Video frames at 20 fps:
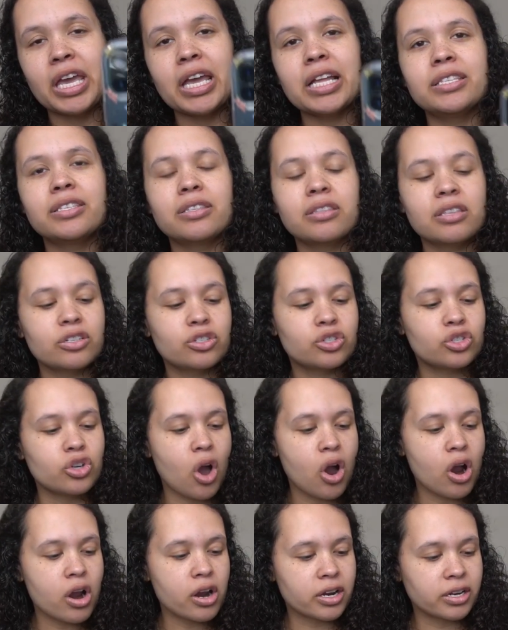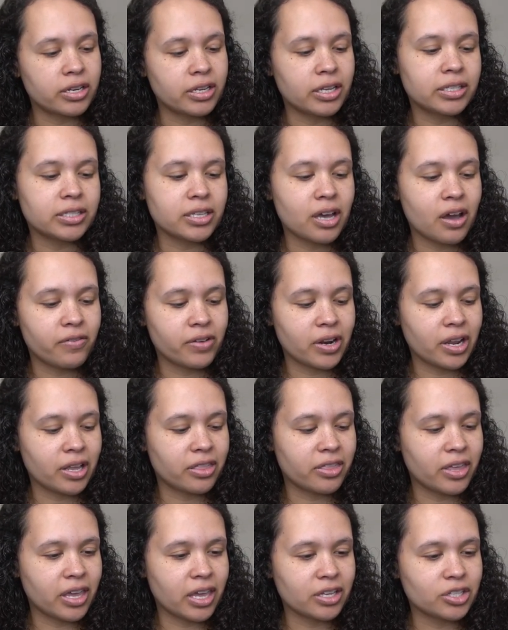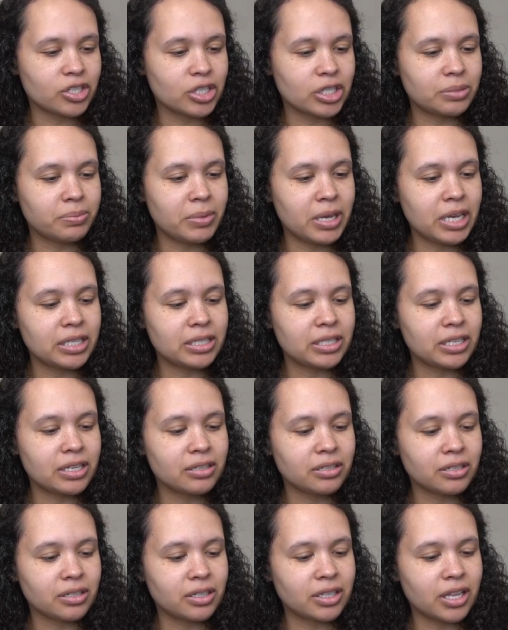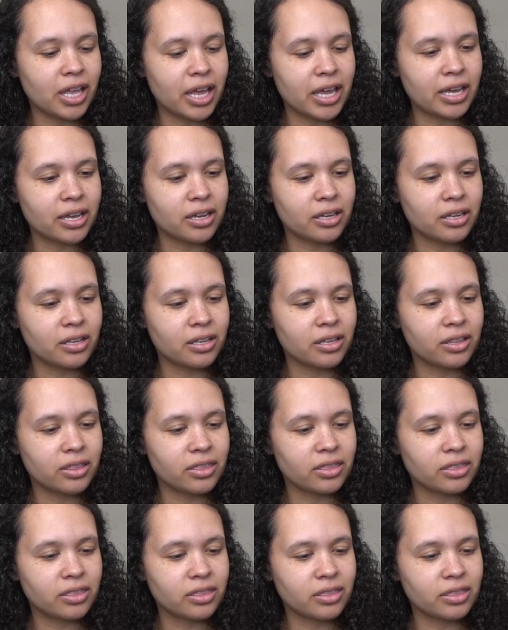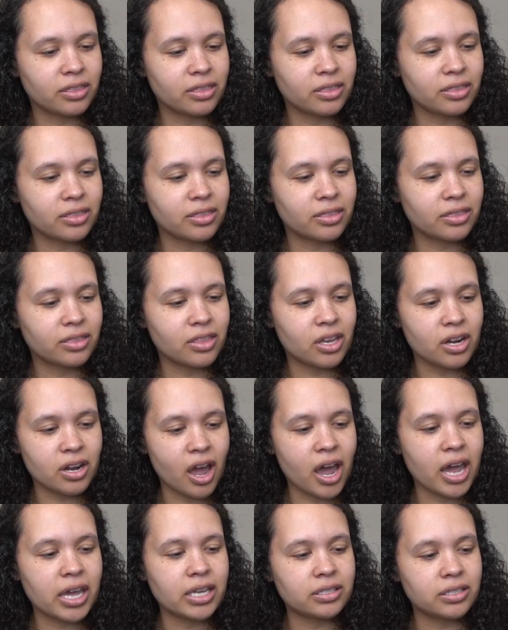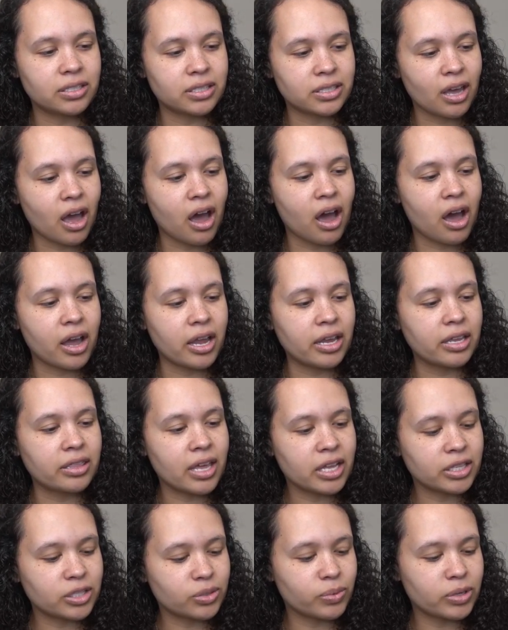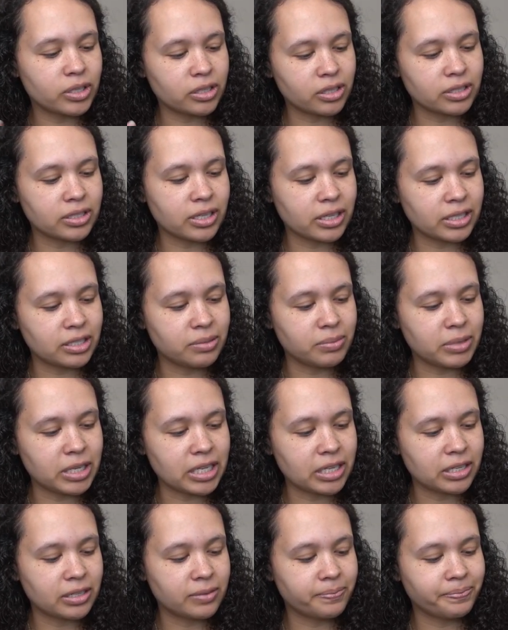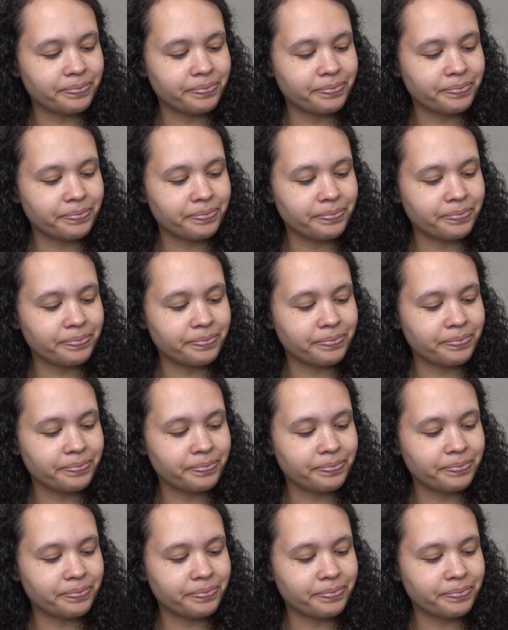It's the darkness of it, I think. It just makes it look like the night sky. That's what it looks like to me.